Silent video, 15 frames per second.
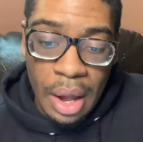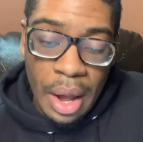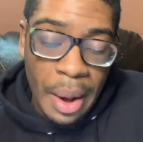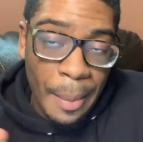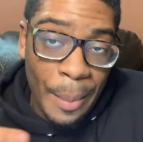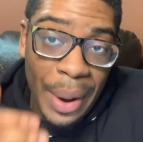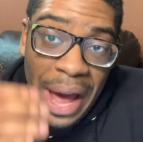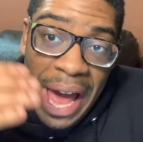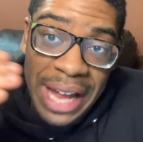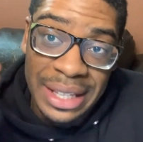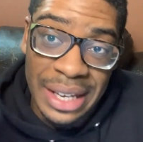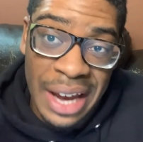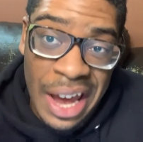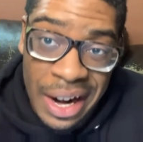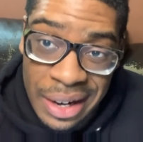but at
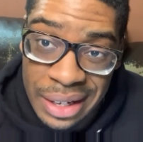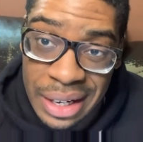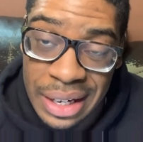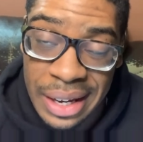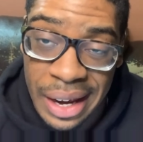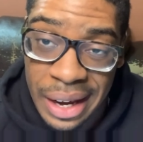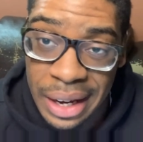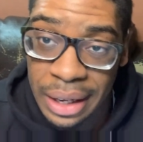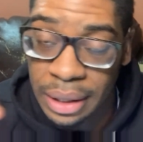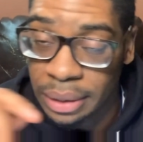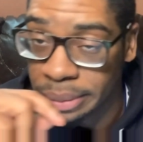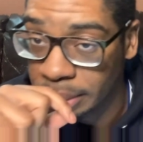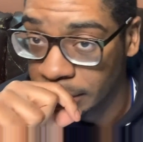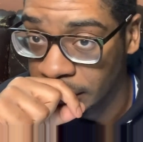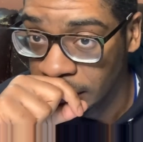the end of the day,
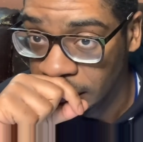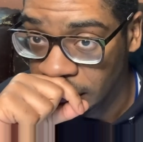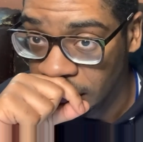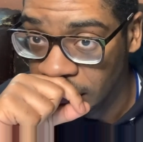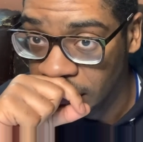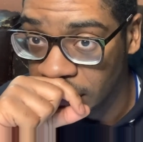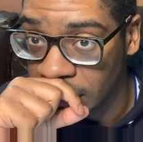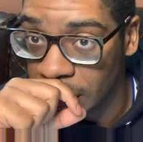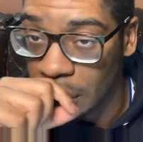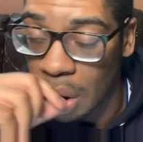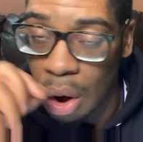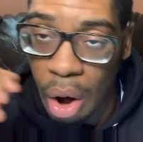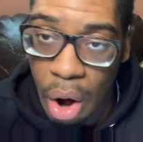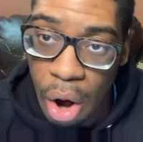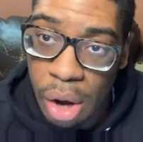
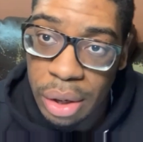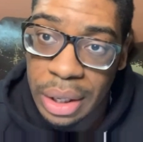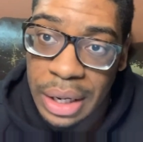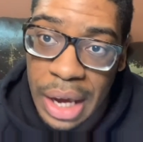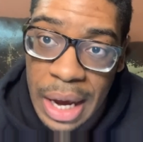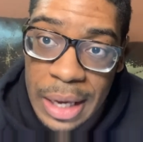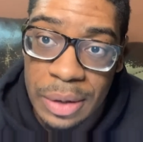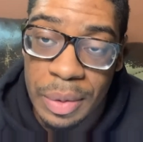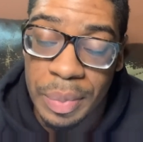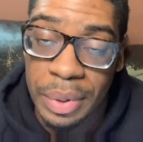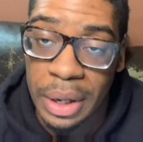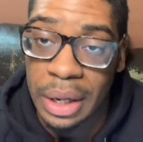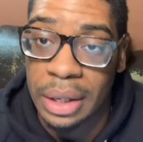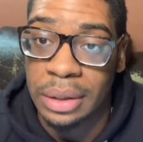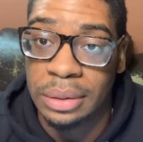all the games were
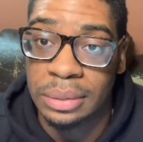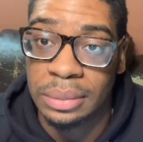played.